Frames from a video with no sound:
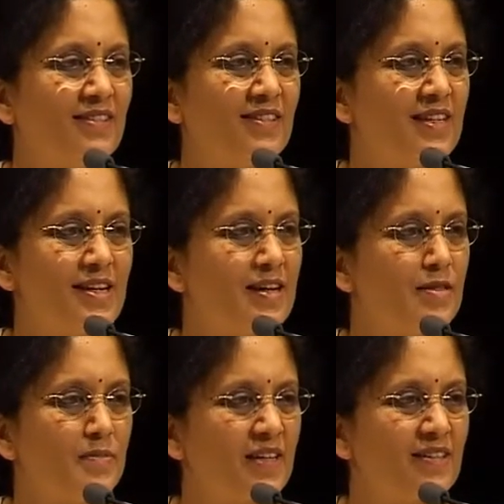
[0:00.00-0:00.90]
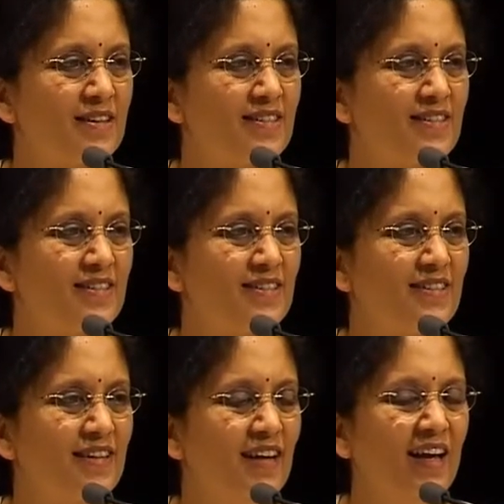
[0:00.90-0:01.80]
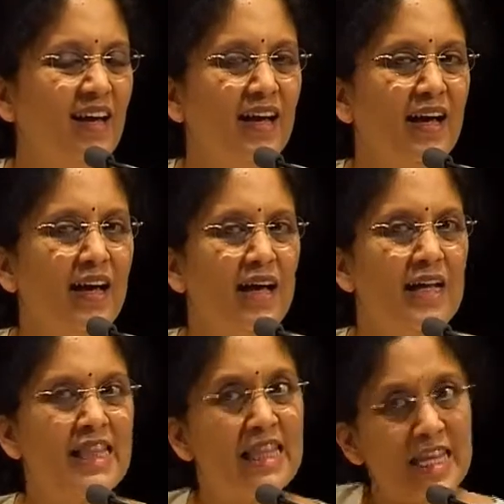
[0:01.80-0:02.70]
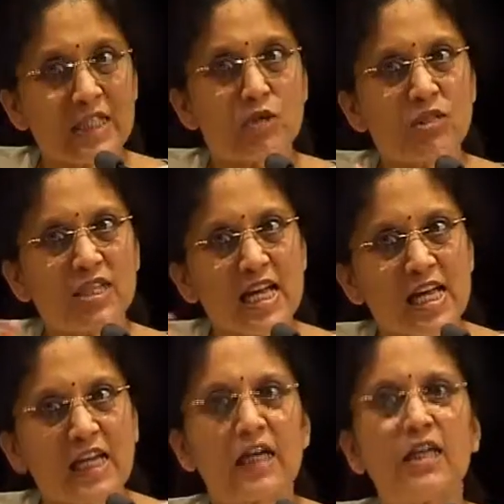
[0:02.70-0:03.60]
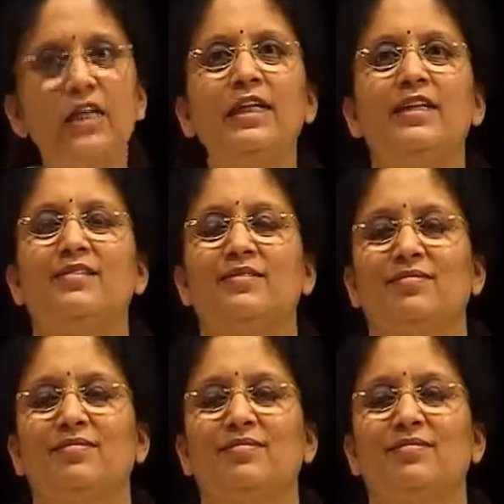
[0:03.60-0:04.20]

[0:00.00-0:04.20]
Still doesn't make sense. This you see clearly.